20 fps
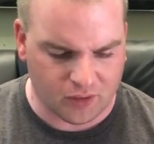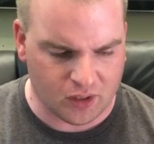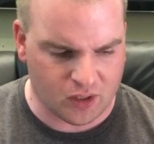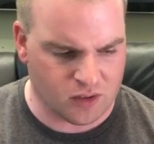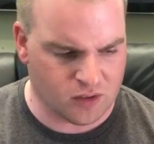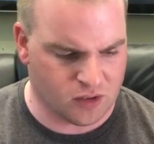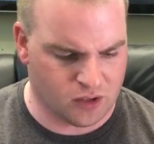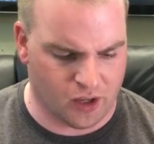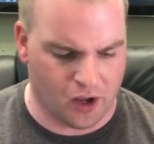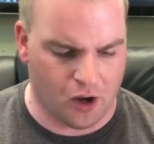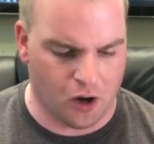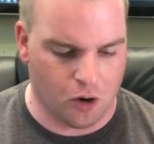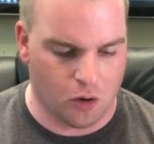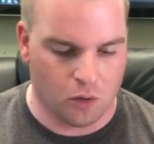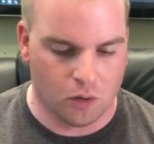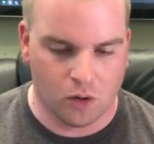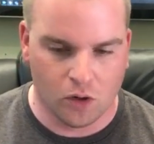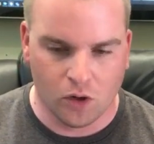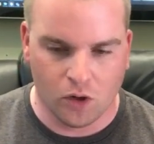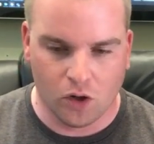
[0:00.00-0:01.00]

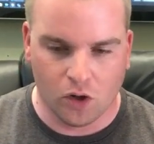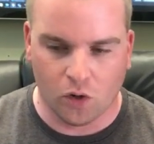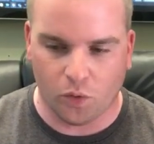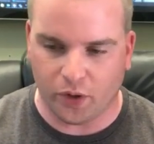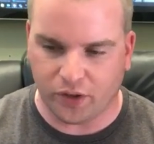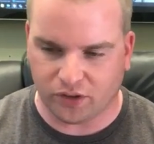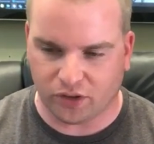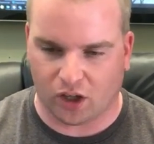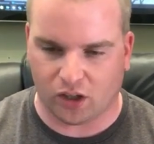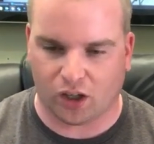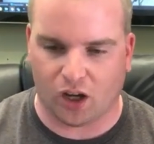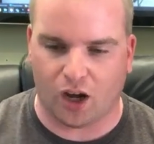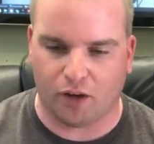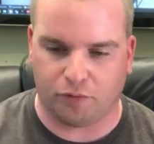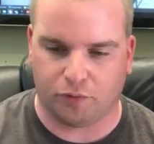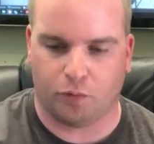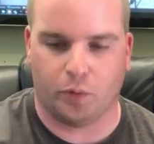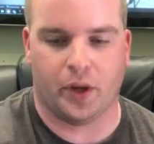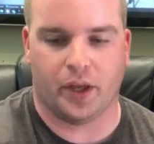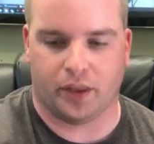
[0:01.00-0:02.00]
So we start
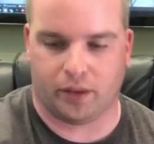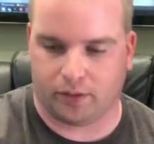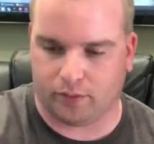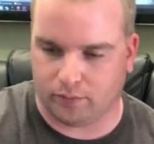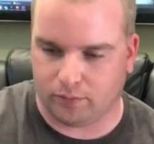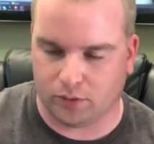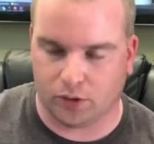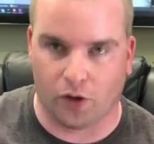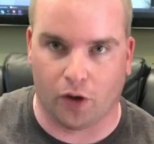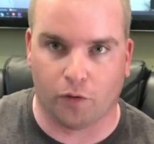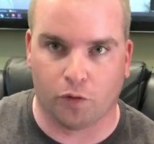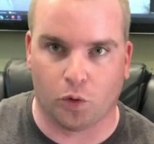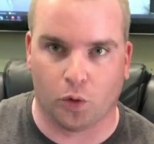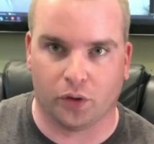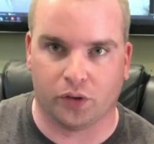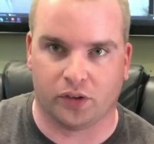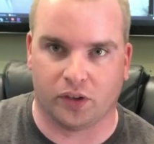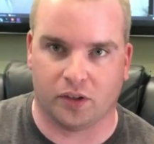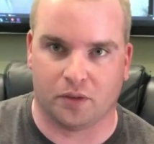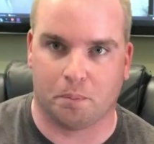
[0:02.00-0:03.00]
off with, of
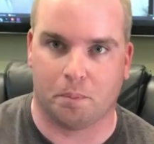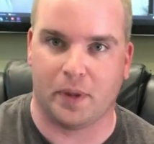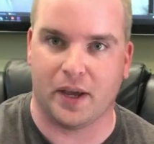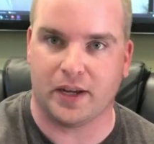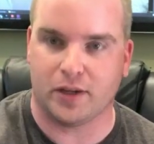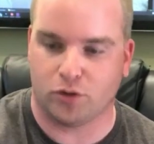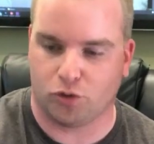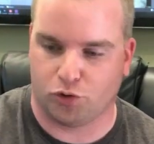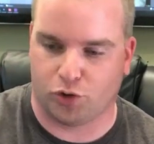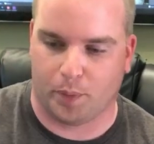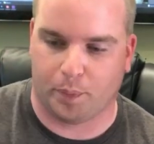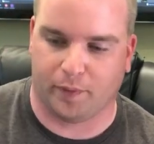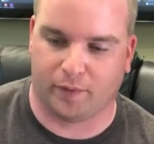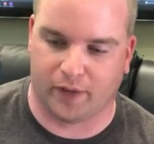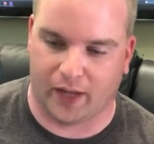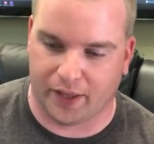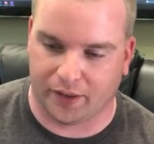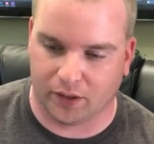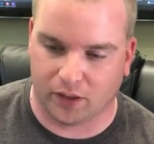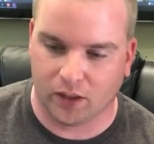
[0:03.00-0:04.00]
course, this big strip of
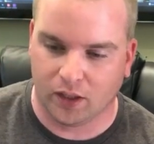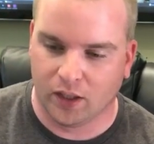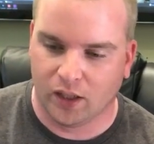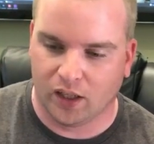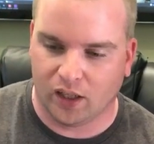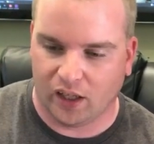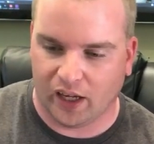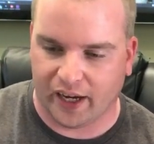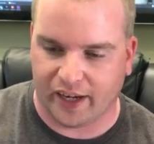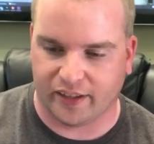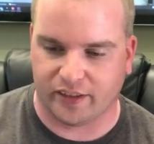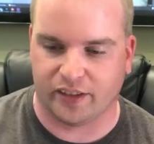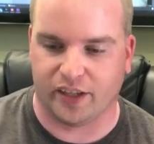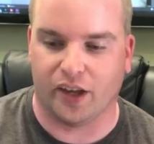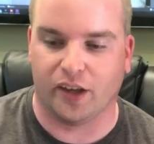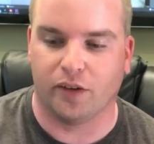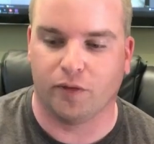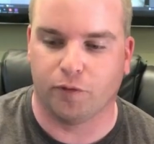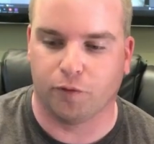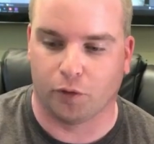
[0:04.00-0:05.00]
leather. Like I
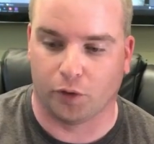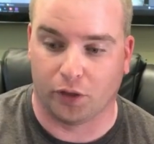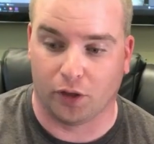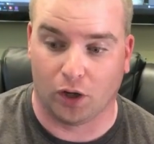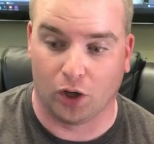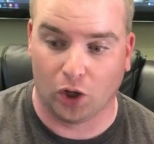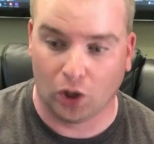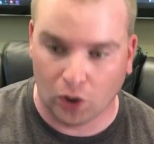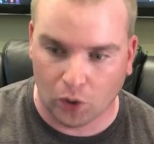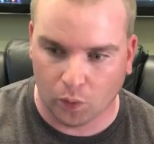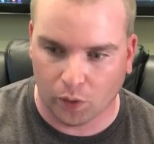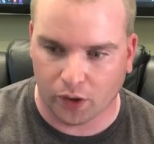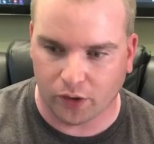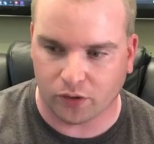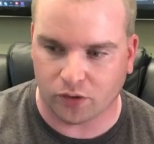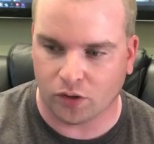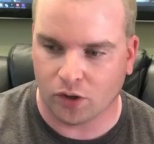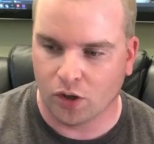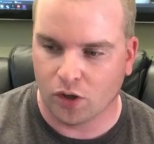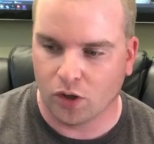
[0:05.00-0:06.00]
said, for the
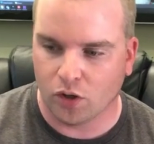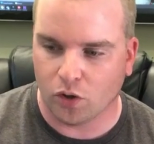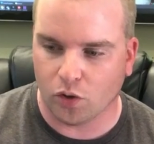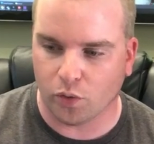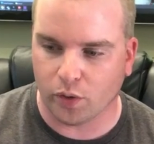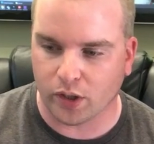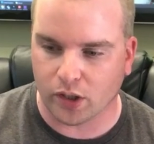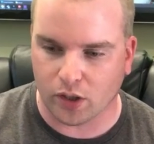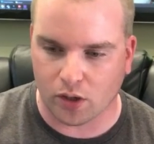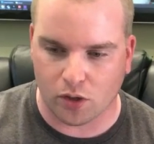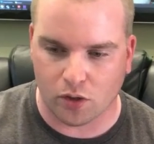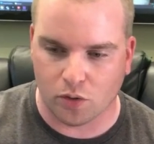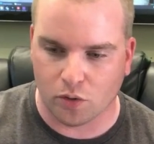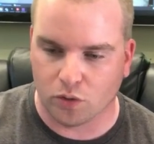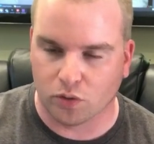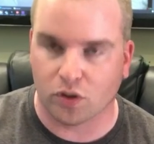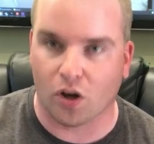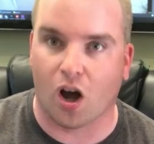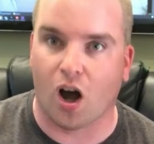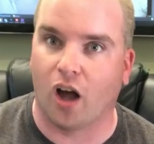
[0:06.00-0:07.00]
lures, we
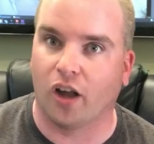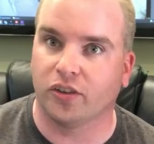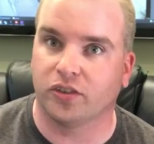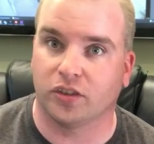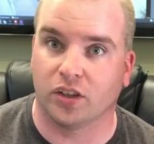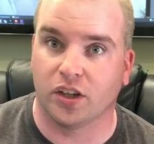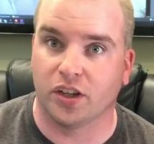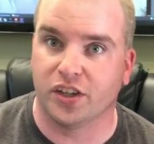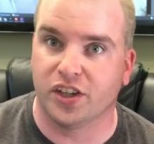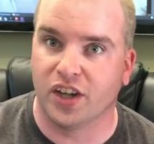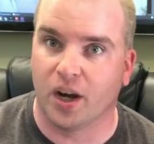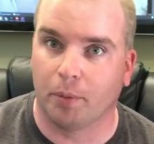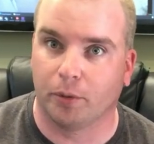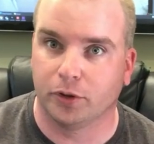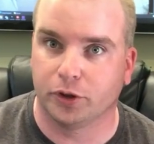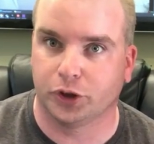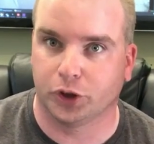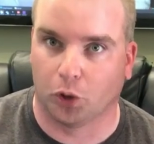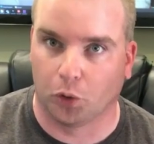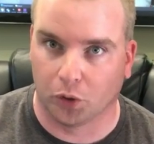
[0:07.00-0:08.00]
use Austin double
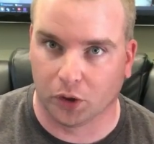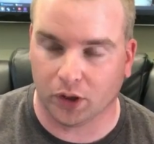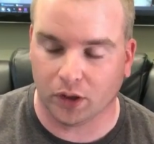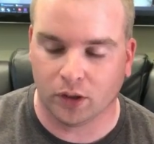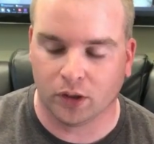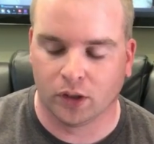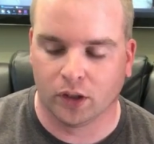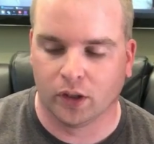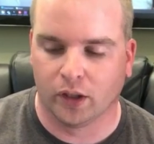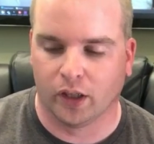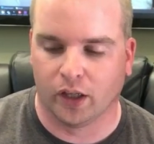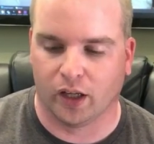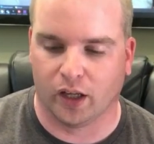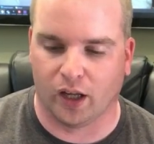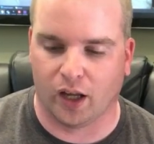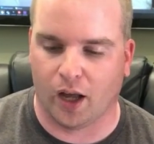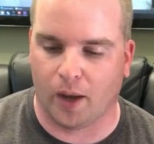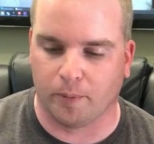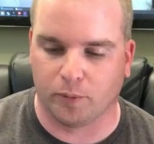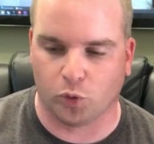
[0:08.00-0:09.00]
shoulder.
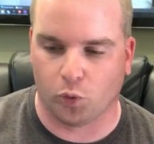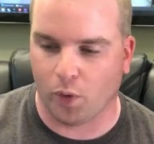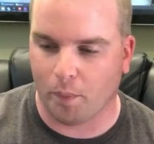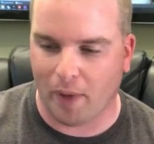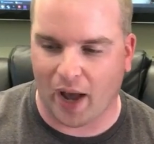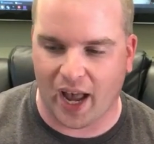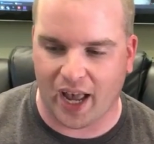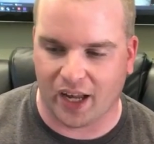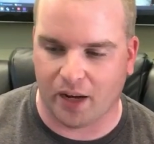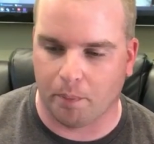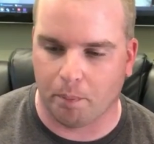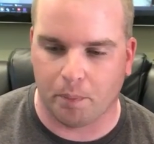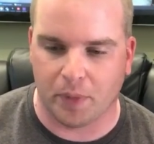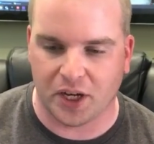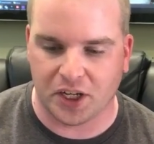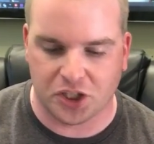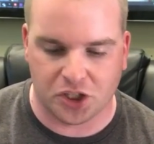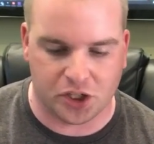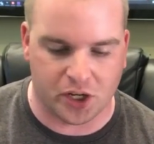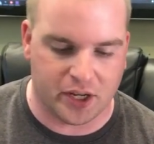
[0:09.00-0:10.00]
So we buy it in
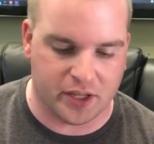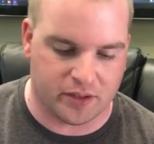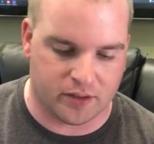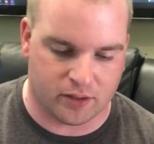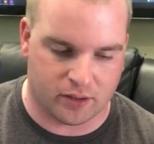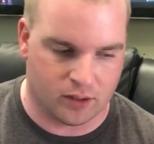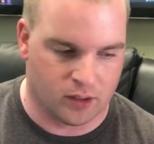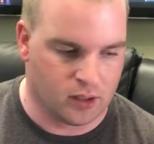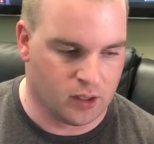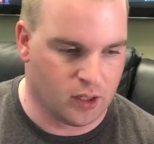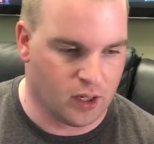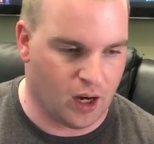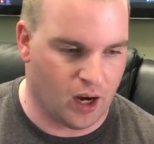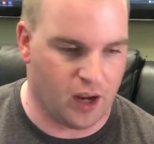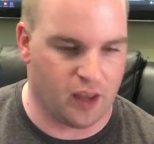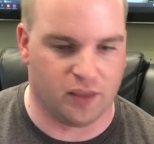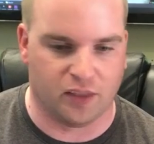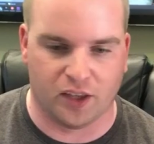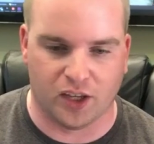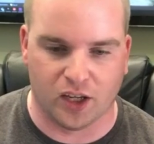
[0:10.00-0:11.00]
big sheets,
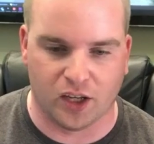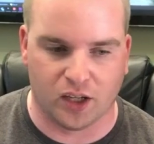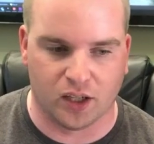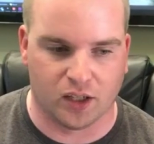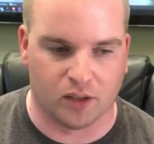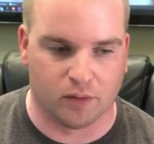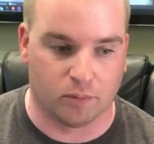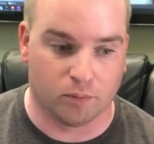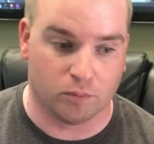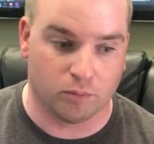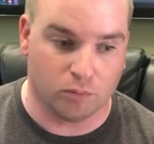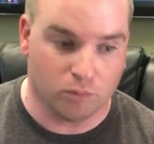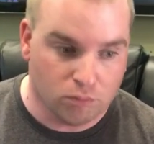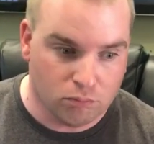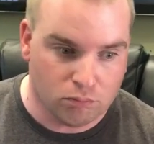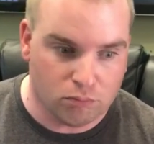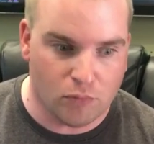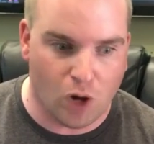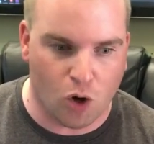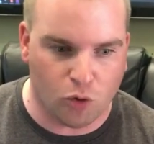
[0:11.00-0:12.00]
and then
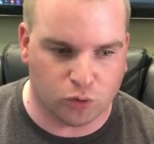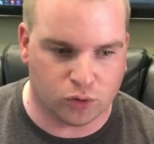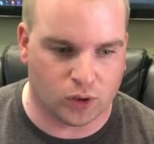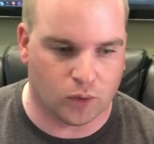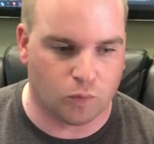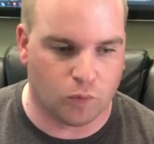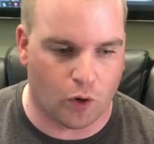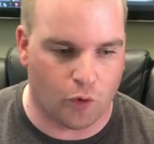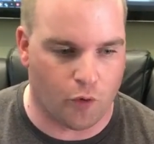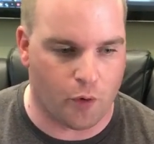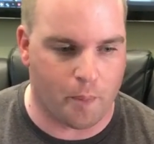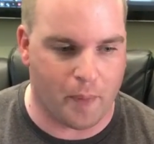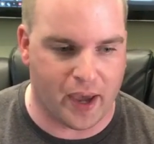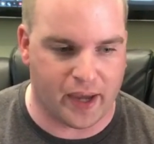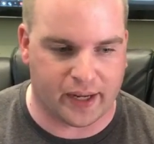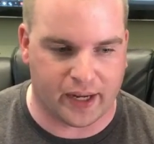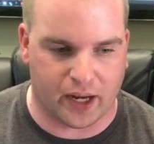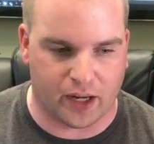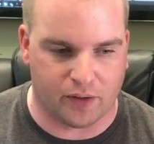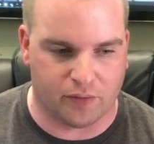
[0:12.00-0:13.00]
most of what we
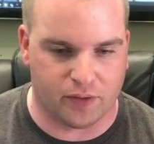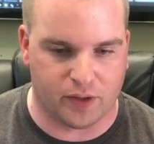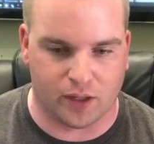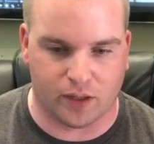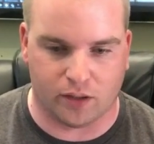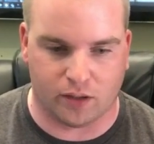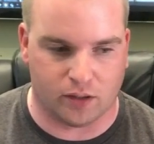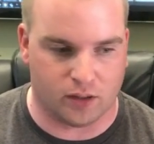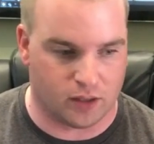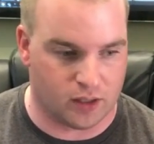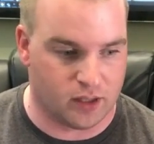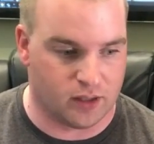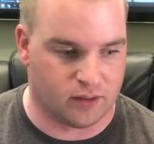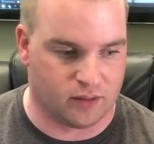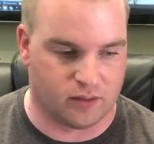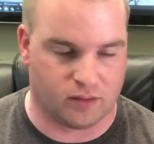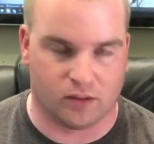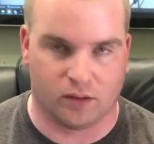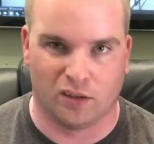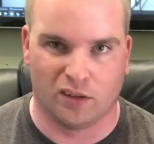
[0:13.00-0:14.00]
make out of it
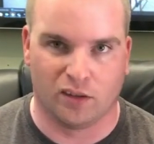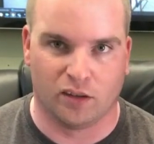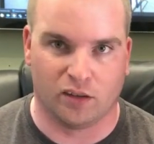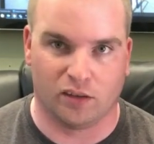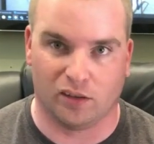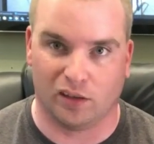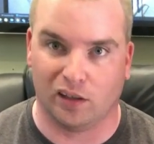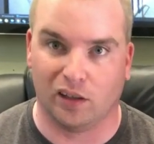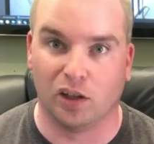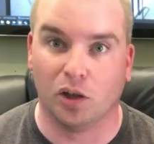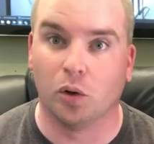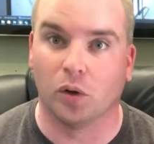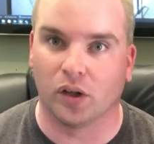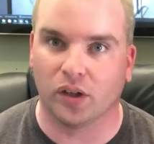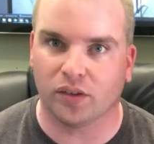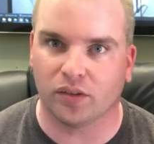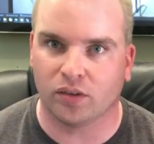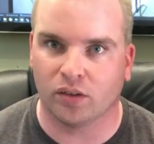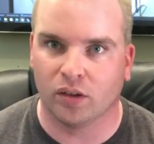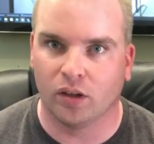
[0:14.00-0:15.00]
is the
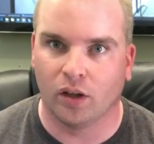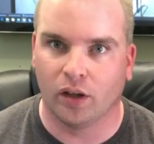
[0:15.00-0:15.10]
lures.